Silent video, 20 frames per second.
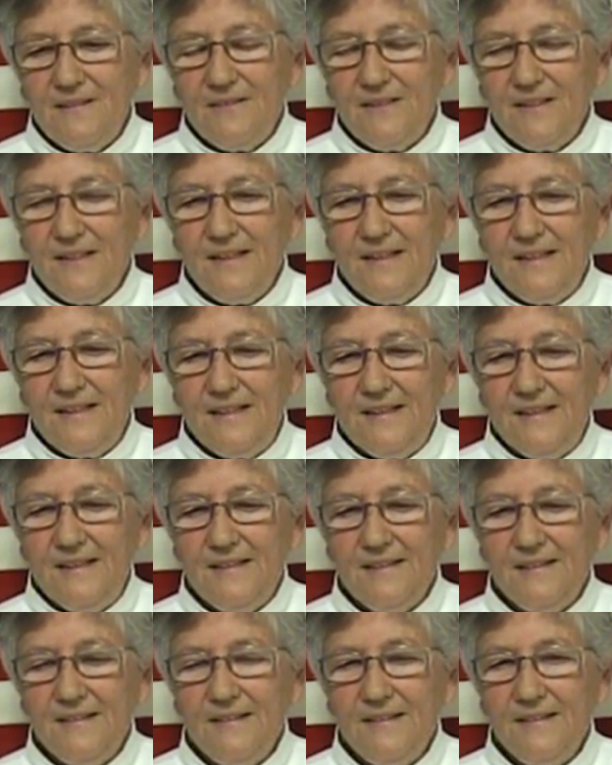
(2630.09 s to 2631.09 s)
okay
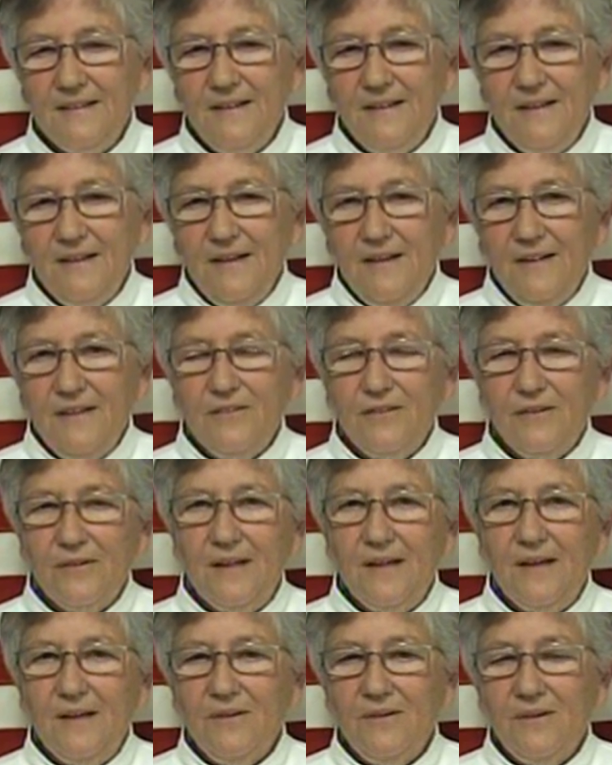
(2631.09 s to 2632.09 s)

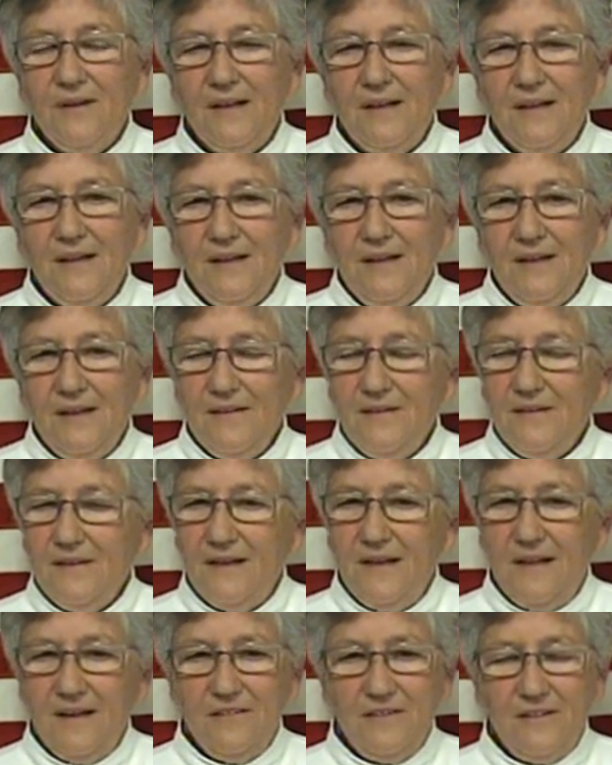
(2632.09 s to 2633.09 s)
so now
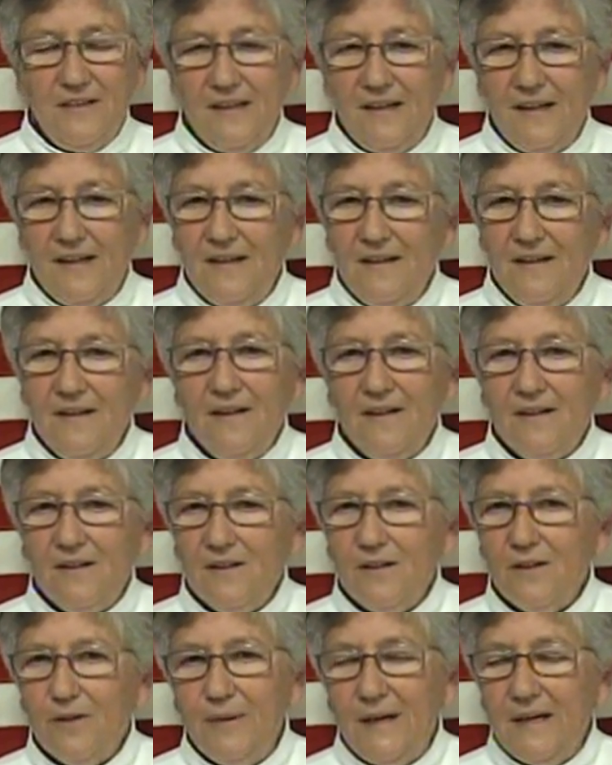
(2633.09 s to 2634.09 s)
the next thing I
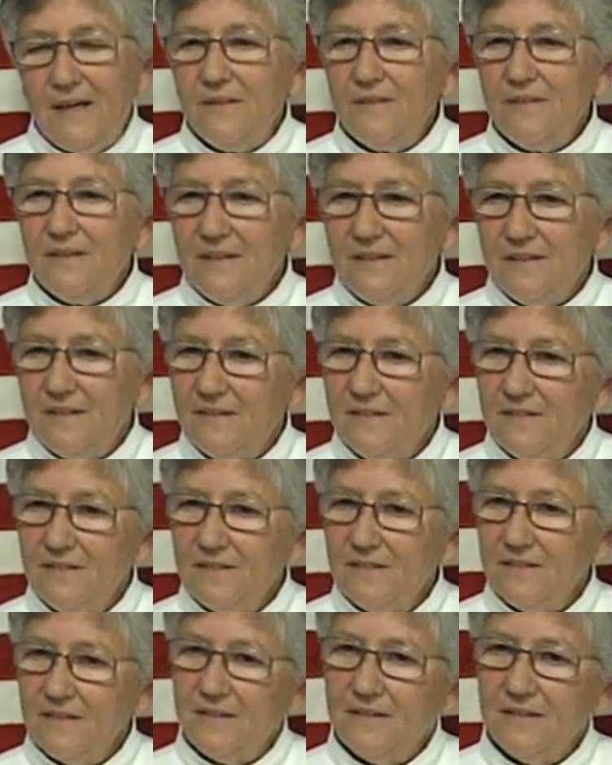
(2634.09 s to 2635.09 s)
hear about
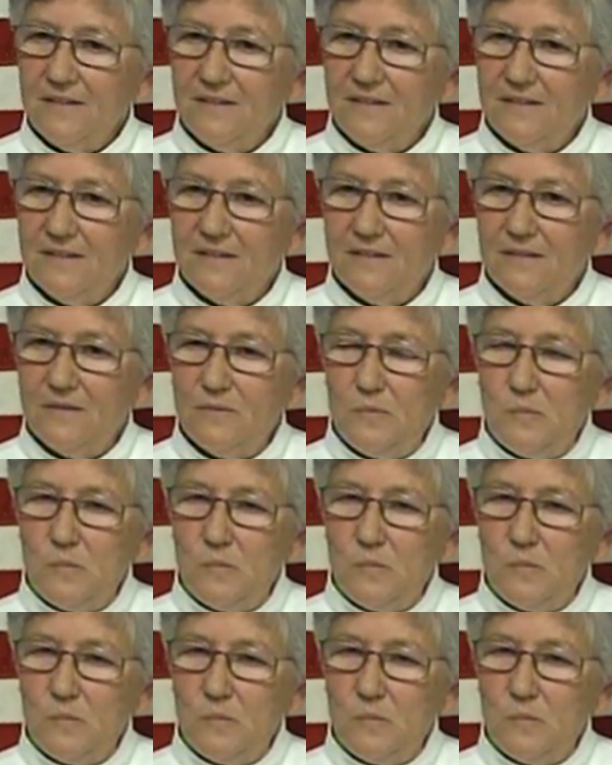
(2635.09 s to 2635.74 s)
is uh,